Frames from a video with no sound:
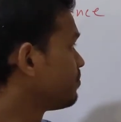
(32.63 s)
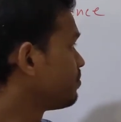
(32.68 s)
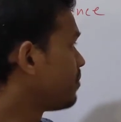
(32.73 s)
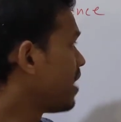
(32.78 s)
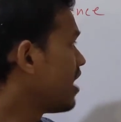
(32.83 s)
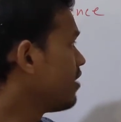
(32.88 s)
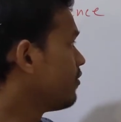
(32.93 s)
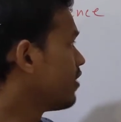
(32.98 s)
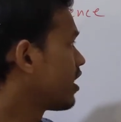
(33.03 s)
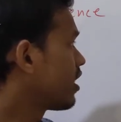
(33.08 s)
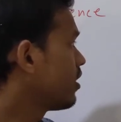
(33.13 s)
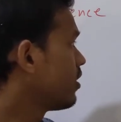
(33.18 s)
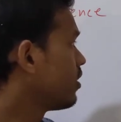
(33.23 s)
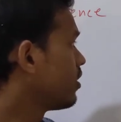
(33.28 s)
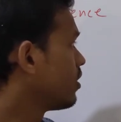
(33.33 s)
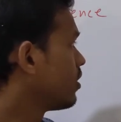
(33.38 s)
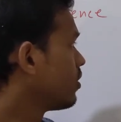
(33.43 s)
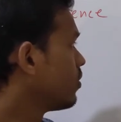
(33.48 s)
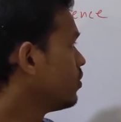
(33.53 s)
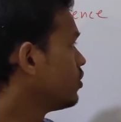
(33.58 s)
fiber
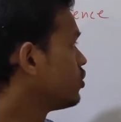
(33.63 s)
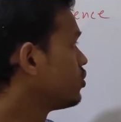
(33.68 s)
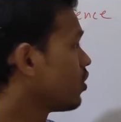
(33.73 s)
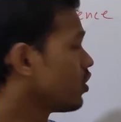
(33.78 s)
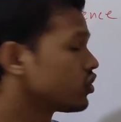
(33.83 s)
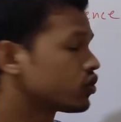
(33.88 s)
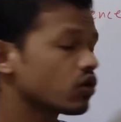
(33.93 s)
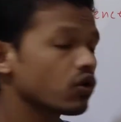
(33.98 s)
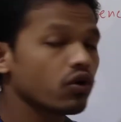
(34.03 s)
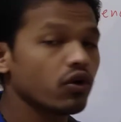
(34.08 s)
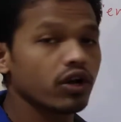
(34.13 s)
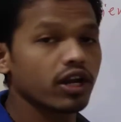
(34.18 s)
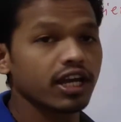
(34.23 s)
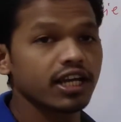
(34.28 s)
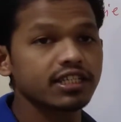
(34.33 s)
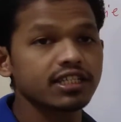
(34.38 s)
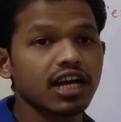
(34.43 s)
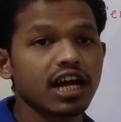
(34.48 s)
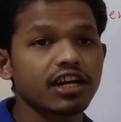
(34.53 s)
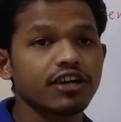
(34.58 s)
which is also called
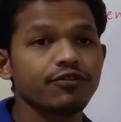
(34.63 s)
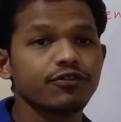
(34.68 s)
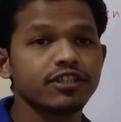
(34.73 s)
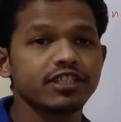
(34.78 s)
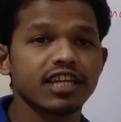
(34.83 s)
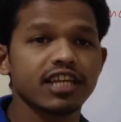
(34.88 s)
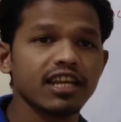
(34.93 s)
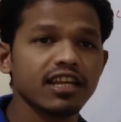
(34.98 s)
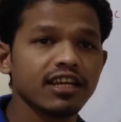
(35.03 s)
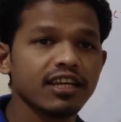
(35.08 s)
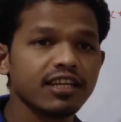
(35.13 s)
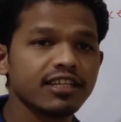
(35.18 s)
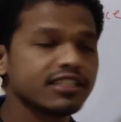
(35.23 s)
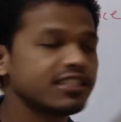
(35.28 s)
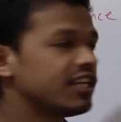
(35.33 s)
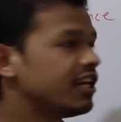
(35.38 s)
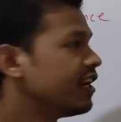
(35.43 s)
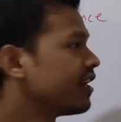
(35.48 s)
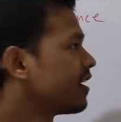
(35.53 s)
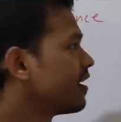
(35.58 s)
as artificial
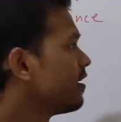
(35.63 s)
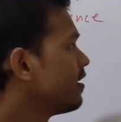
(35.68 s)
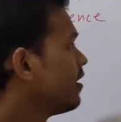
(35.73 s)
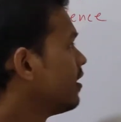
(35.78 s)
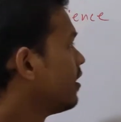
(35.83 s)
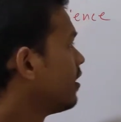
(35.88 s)
silk.